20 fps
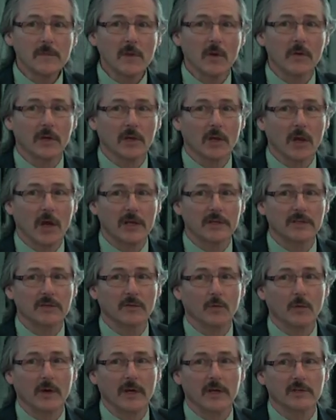The loss
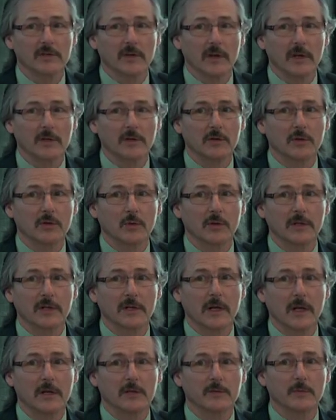of wage,
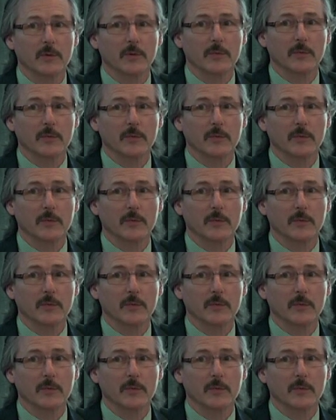$120 per